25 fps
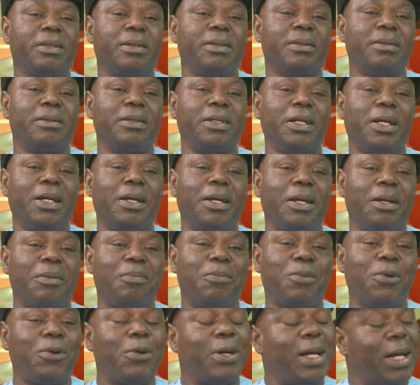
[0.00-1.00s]
the
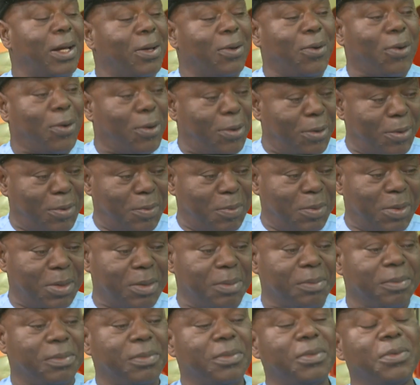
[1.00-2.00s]
blue economy,
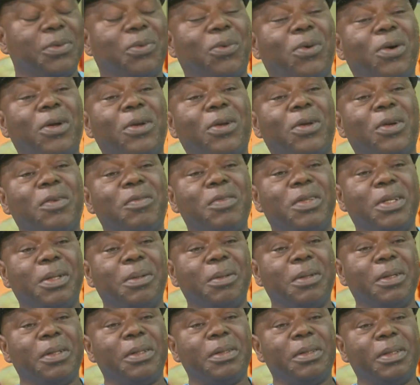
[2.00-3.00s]
one of
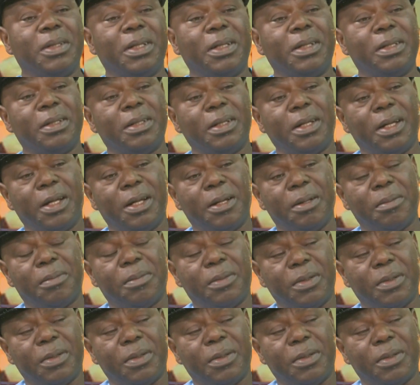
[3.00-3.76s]
the